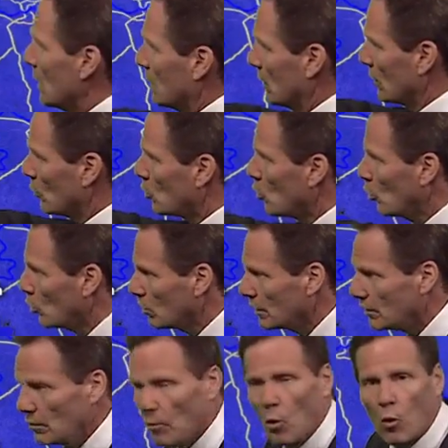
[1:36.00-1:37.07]
Little cool
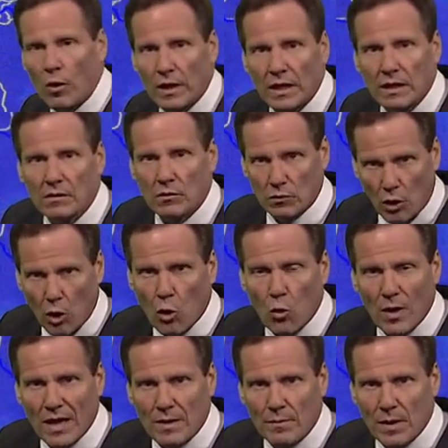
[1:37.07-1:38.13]
in the morning, low
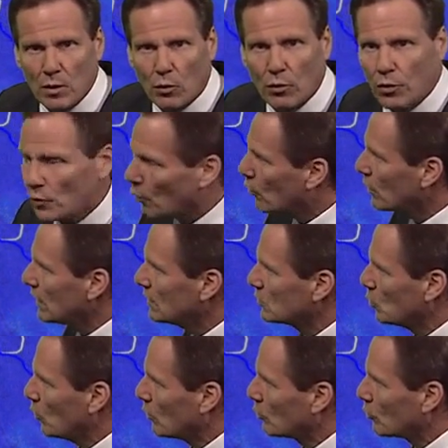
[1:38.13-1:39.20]
and middle 30s
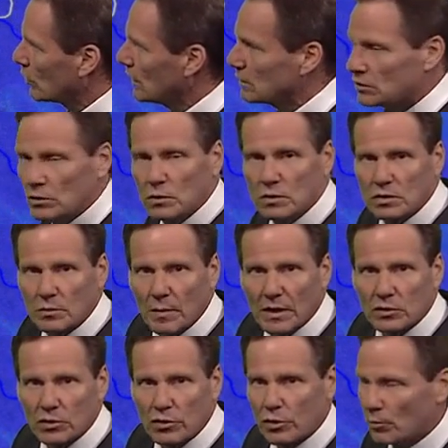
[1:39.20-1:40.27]
will greet you, so
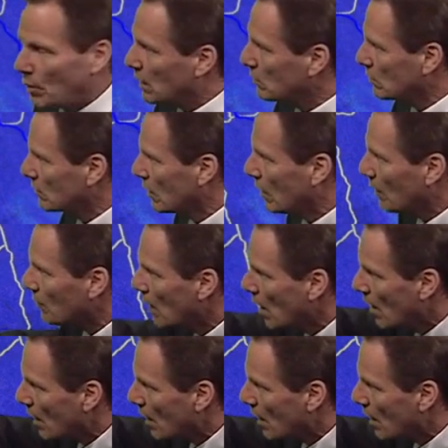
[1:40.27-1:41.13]
make sure you're bundled up.